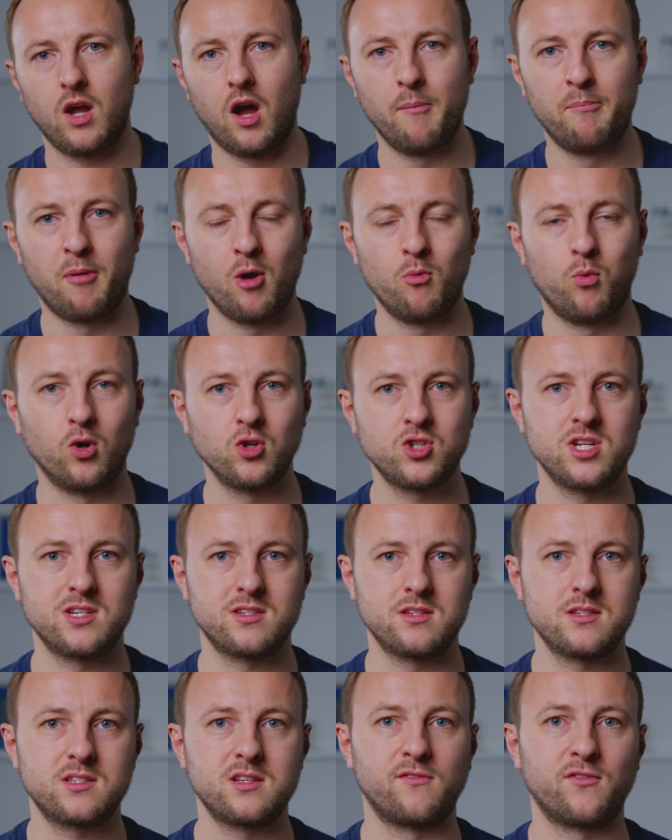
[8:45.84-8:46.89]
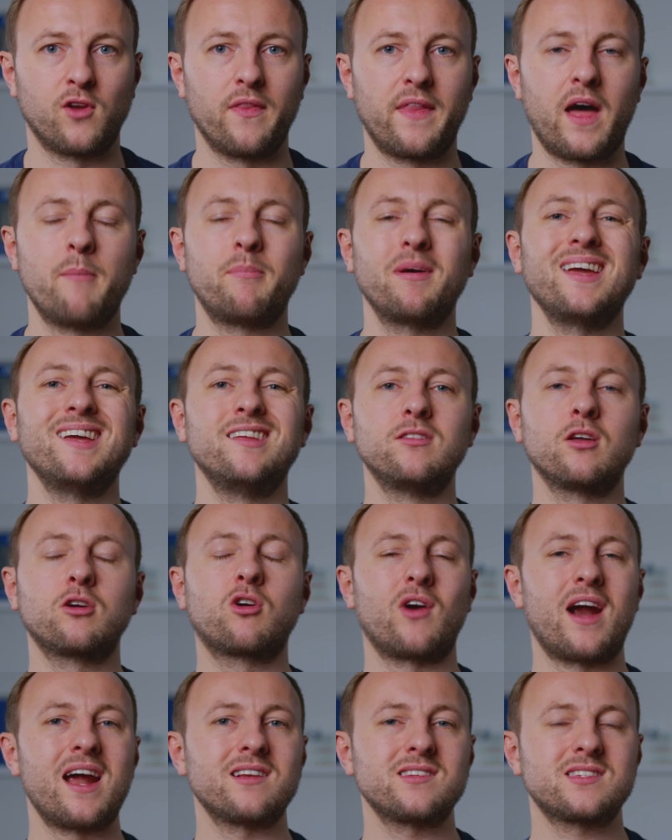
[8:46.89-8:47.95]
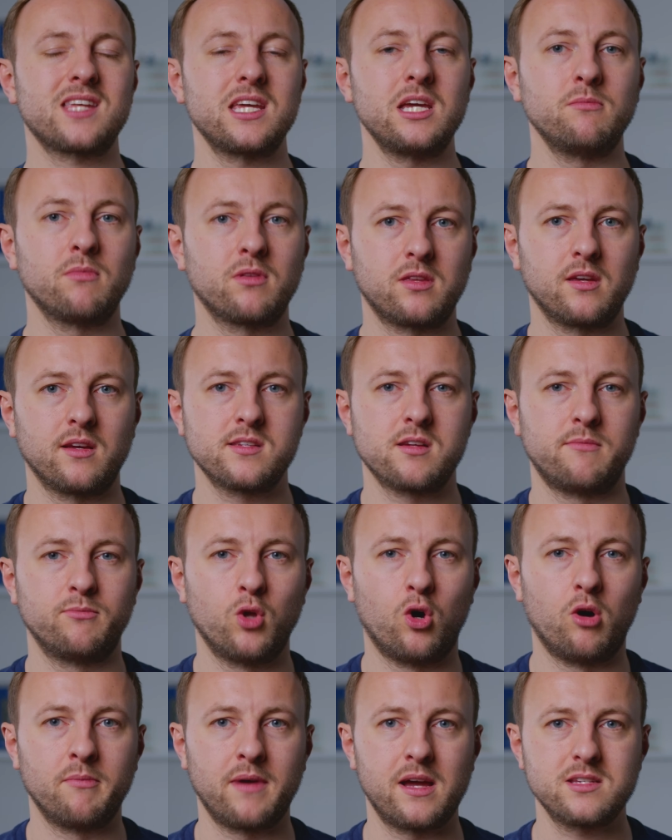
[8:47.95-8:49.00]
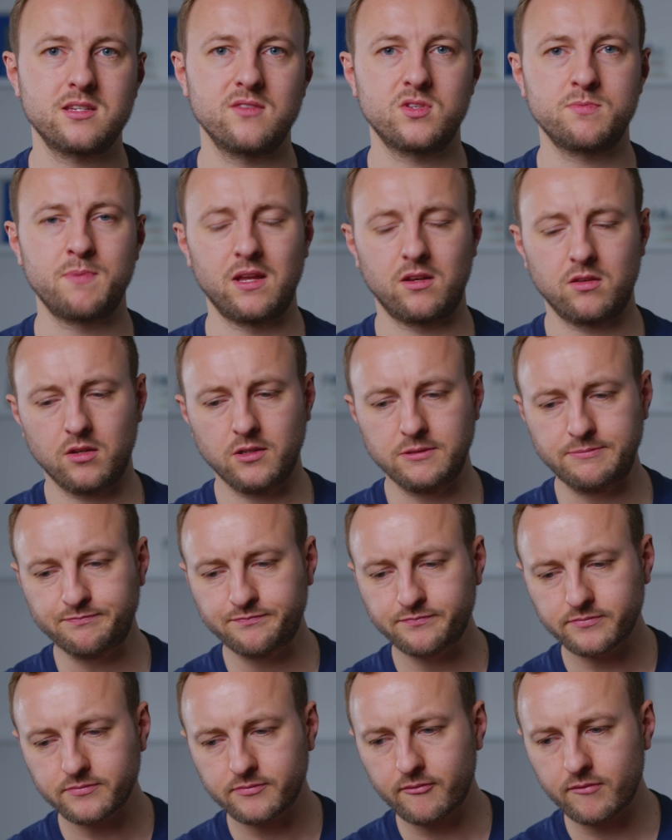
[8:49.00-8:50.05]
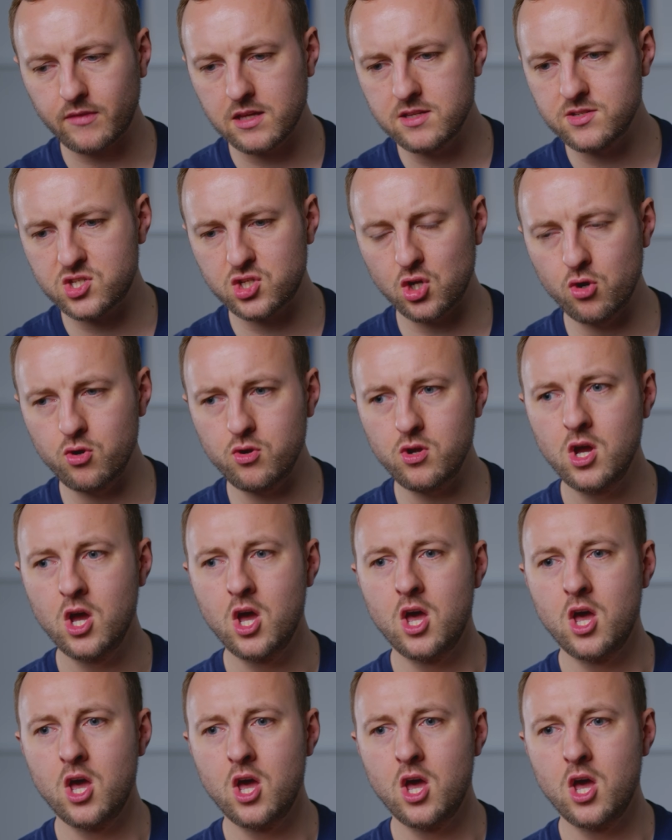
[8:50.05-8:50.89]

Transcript: I buy watches and stuff like that, but in the grand scheme of things, I'm not a massive spender. And so